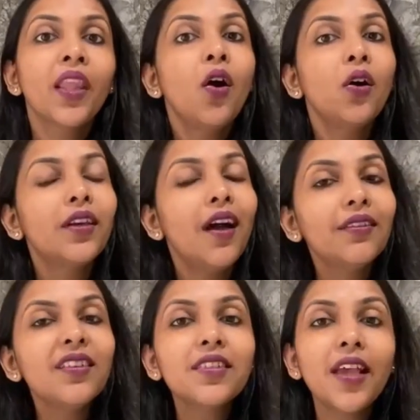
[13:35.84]
On the
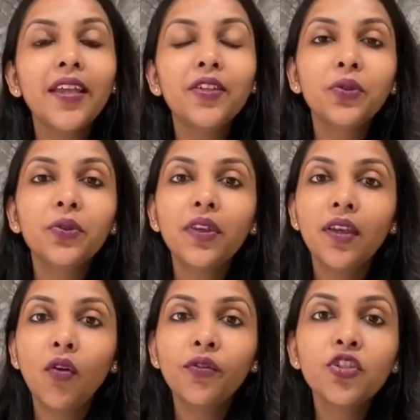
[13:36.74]
other side, they
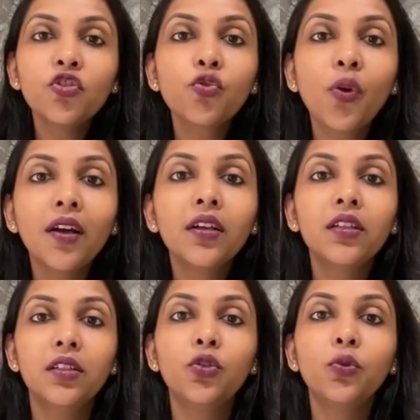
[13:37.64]
often
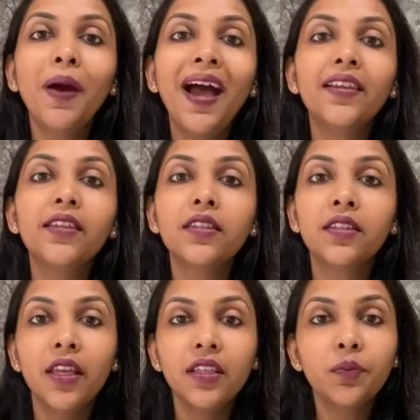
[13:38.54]
struggle to balance
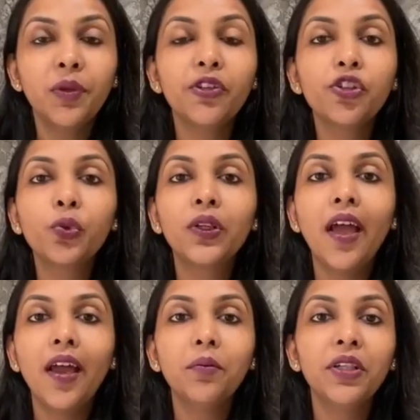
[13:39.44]
their spiritual
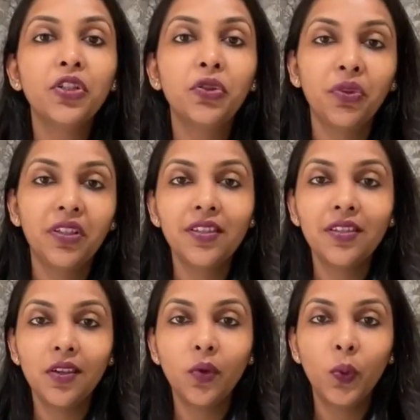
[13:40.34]
and
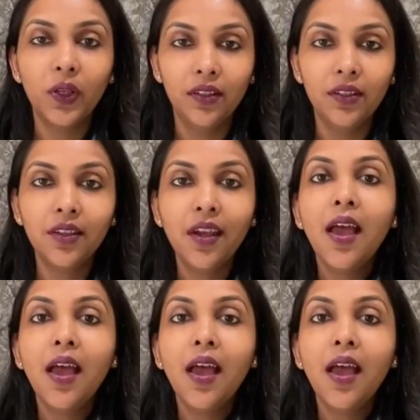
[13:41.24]
materialistic world.